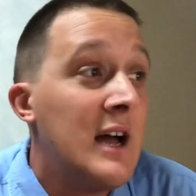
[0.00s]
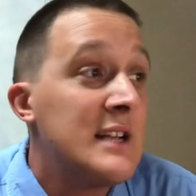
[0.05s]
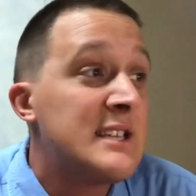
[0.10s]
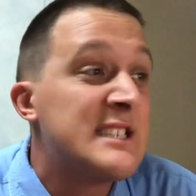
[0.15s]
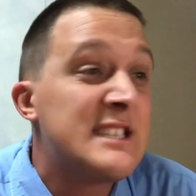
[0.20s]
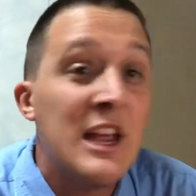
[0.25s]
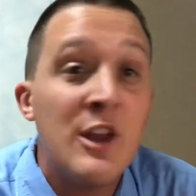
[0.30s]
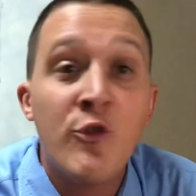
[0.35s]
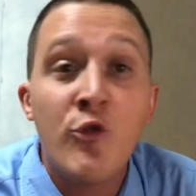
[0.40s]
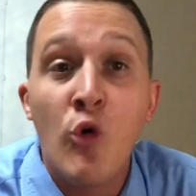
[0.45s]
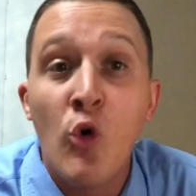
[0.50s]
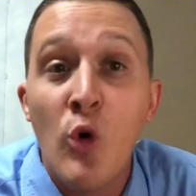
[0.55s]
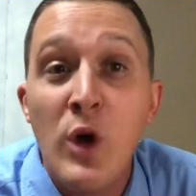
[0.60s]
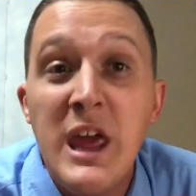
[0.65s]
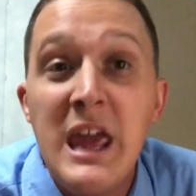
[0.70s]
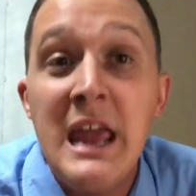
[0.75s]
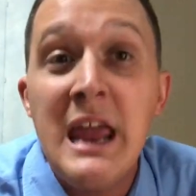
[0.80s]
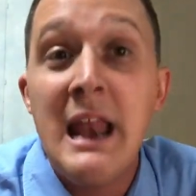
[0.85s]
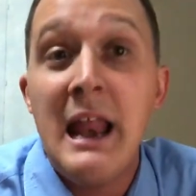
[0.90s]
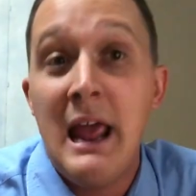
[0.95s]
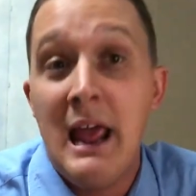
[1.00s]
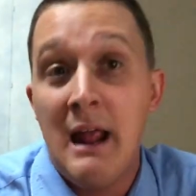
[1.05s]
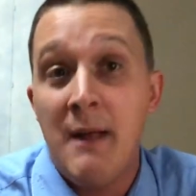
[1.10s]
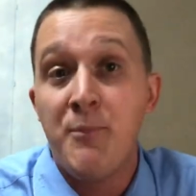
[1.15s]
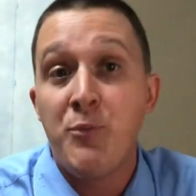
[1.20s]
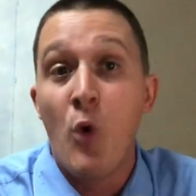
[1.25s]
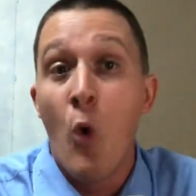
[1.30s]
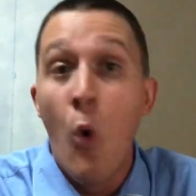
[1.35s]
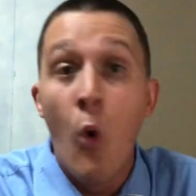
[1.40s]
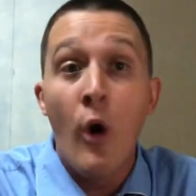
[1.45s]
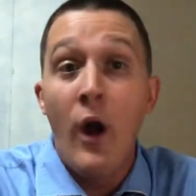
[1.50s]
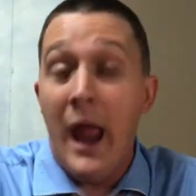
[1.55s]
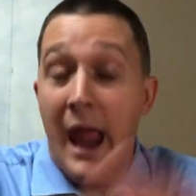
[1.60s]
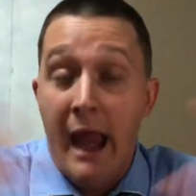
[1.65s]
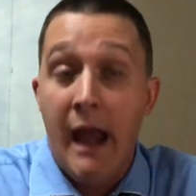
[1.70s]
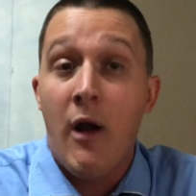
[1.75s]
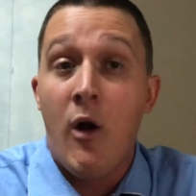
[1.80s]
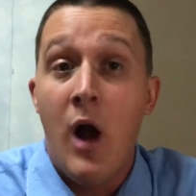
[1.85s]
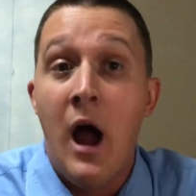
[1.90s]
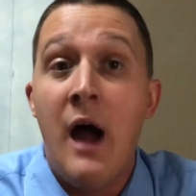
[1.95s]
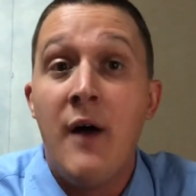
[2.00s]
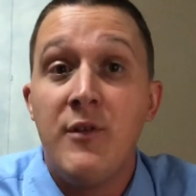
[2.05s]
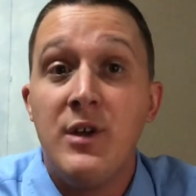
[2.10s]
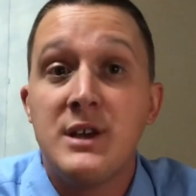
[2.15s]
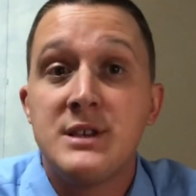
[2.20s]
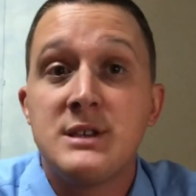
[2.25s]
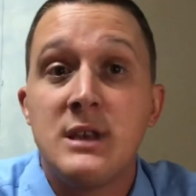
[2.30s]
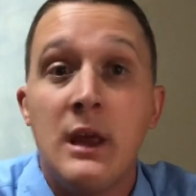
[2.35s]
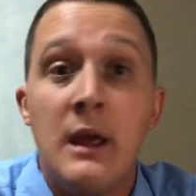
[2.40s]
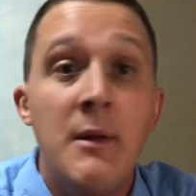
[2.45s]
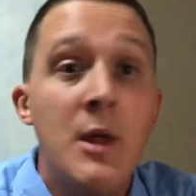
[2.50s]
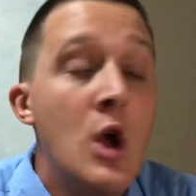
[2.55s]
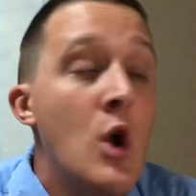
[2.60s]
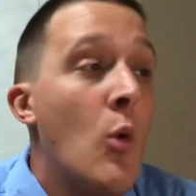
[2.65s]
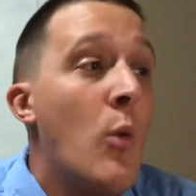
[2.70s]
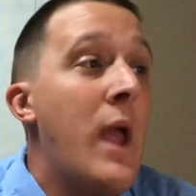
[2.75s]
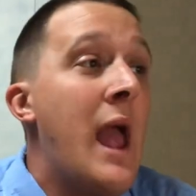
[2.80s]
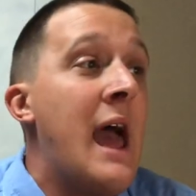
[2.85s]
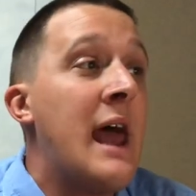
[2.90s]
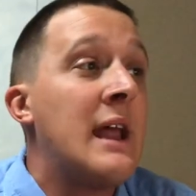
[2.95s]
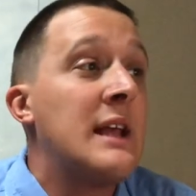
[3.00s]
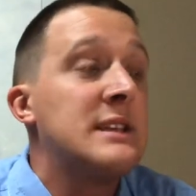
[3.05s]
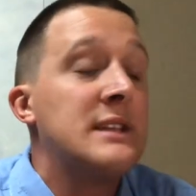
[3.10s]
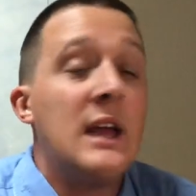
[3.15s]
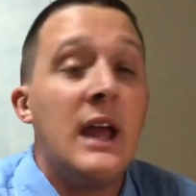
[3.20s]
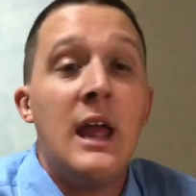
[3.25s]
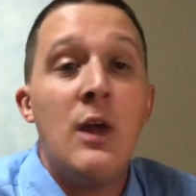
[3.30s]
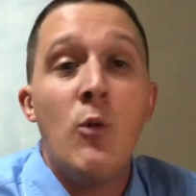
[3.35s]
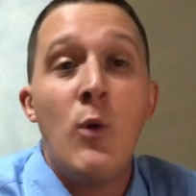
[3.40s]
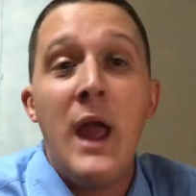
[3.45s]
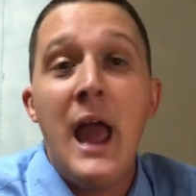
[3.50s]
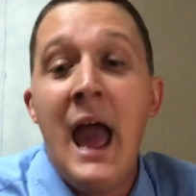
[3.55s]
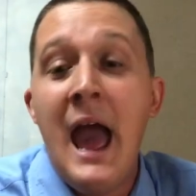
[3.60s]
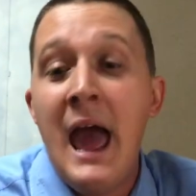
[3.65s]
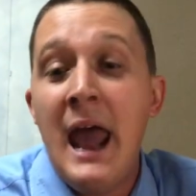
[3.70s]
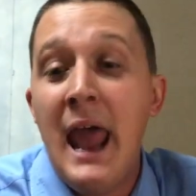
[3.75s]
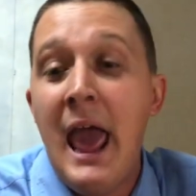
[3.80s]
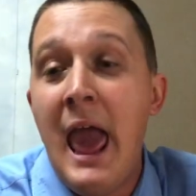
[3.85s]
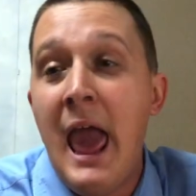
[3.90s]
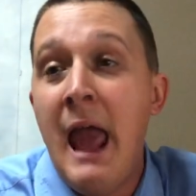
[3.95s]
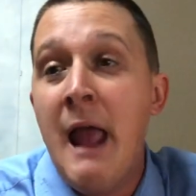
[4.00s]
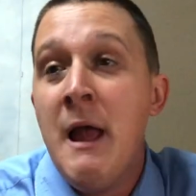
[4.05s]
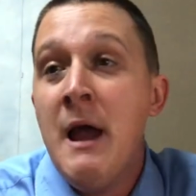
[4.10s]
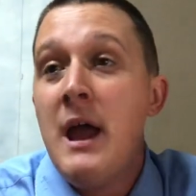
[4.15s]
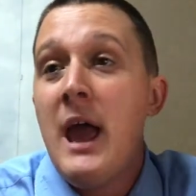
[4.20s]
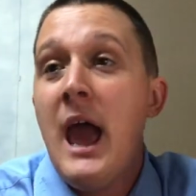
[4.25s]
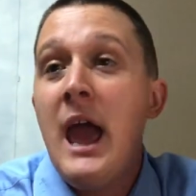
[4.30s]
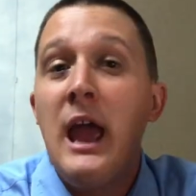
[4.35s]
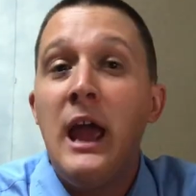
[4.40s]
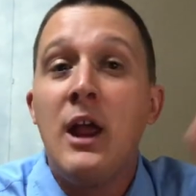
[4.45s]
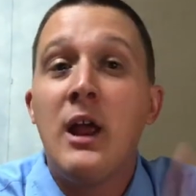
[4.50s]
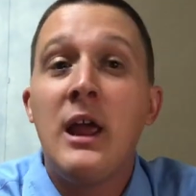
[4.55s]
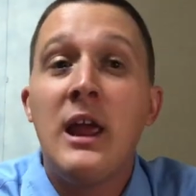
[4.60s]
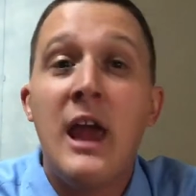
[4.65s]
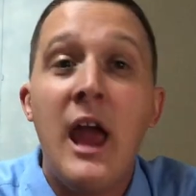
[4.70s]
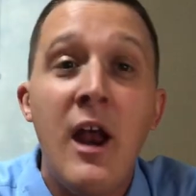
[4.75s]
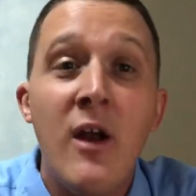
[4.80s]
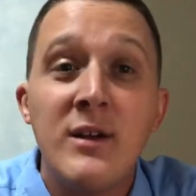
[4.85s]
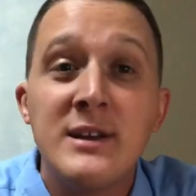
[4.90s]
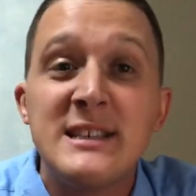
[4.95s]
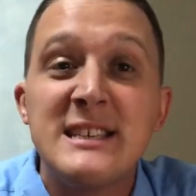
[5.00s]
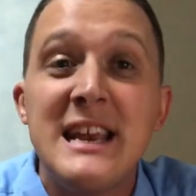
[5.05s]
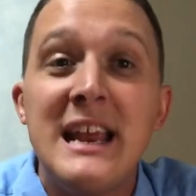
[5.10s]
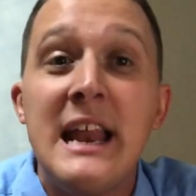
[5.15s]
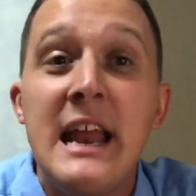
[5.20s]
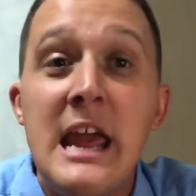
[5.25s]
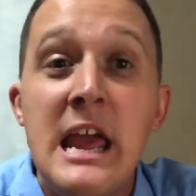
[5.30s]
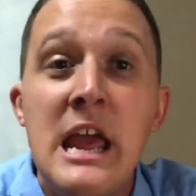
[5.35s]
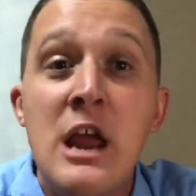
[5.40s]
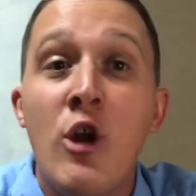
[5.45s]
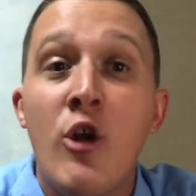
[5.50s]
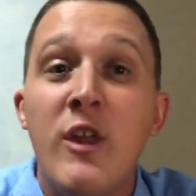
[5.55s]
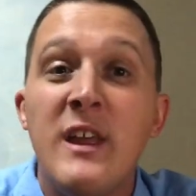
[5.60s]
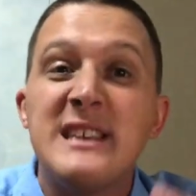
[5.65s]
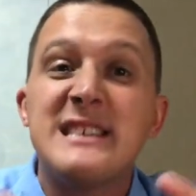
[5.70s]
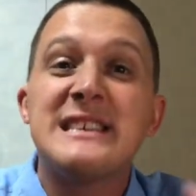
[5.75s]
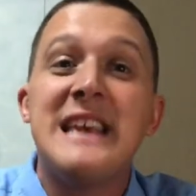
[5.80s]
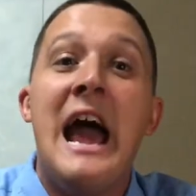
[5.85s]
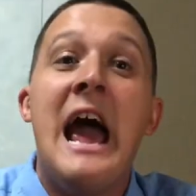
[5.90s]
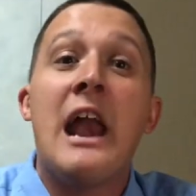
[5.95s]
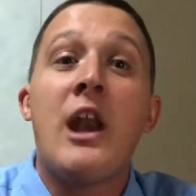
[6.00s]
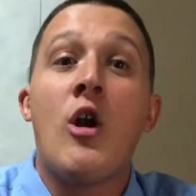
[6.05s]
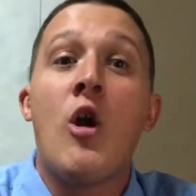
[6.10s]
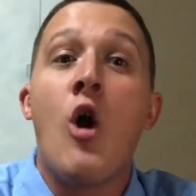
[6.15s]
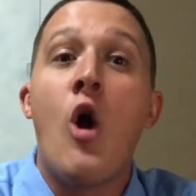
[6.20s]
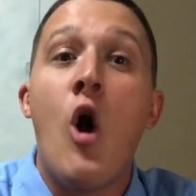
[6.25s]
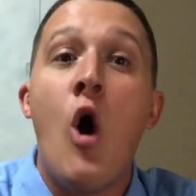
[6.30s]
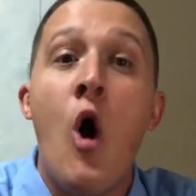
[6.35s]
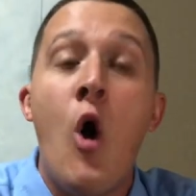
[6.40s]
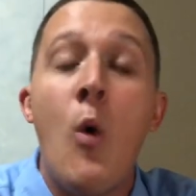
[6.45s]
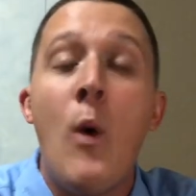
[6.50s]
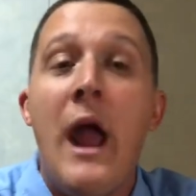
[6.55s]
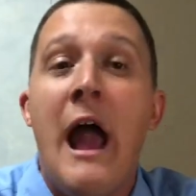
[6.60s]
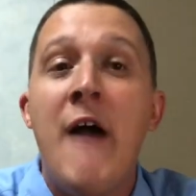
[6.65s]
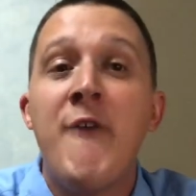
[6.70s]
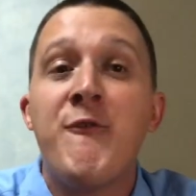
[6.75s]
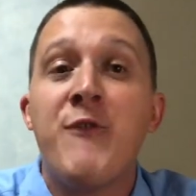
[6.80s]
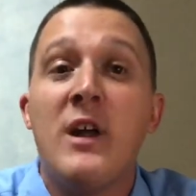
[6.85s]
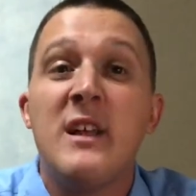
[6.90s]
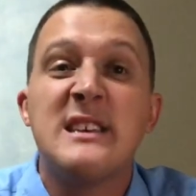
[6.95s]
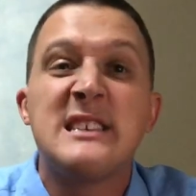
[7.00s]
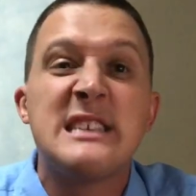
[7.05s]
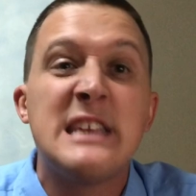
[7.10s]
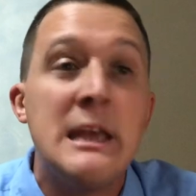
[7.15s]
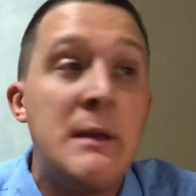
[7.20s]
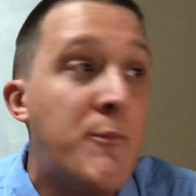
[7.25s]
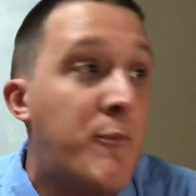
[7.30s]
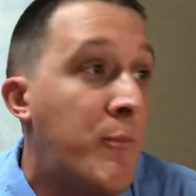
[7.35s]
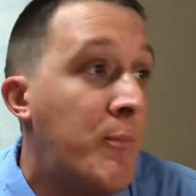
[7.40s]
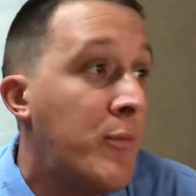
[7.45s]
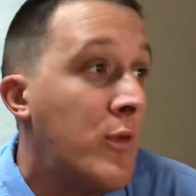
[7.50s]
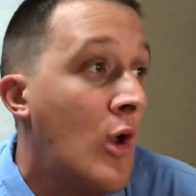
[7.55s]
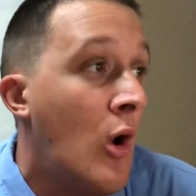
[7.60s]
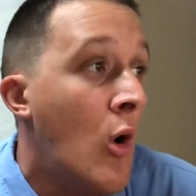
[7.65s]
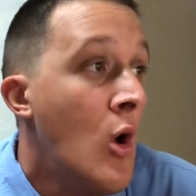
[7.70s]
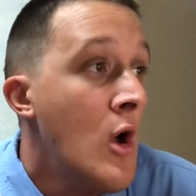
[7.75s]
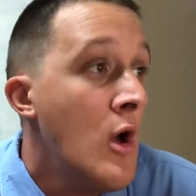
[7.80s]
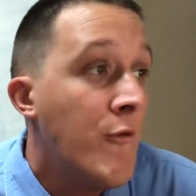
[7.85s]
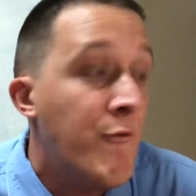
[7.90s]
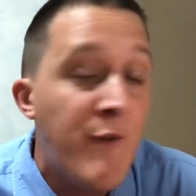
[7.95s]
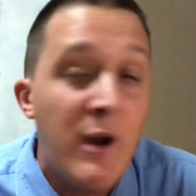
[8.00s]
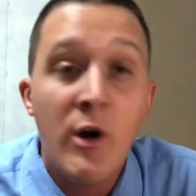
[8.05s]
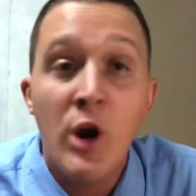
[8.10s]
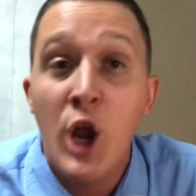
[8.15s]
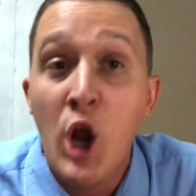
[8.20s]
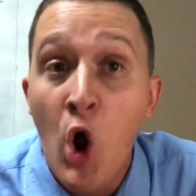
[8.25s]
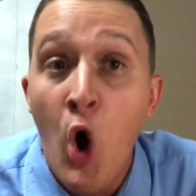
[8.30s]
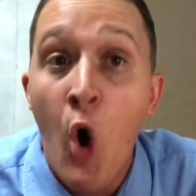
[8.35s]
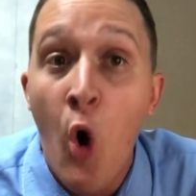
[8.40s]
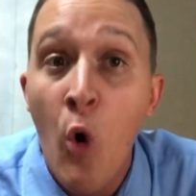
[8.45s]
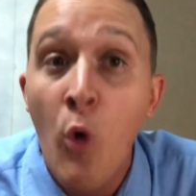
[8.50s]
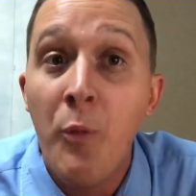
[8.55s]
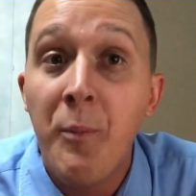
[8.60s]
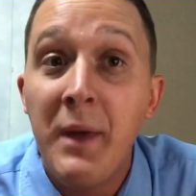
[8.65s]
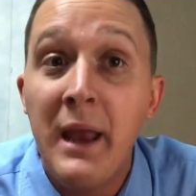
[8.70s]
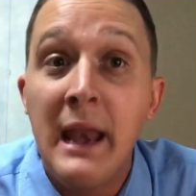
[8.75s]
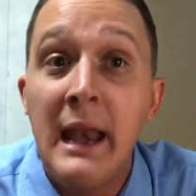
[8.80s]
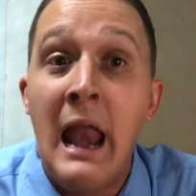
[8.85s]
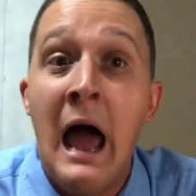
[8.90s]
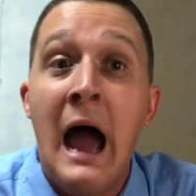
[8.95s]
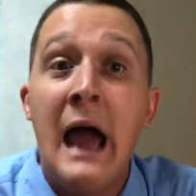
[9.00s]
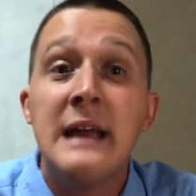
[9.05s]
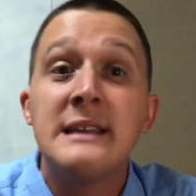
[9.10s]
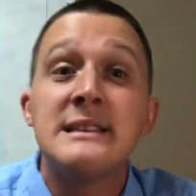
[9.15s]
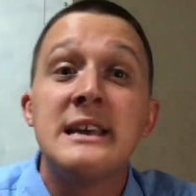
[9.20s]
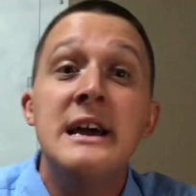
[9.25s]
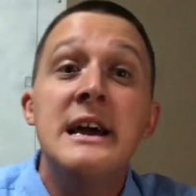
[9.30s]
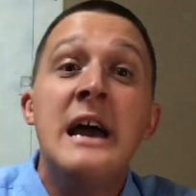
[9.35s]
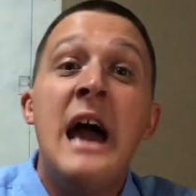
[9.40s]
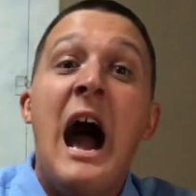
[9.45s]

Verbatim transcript: central heating or air, obviously. We had a kerosene heater that sat in our hallway. I fell asleep, you know, very cold many nights.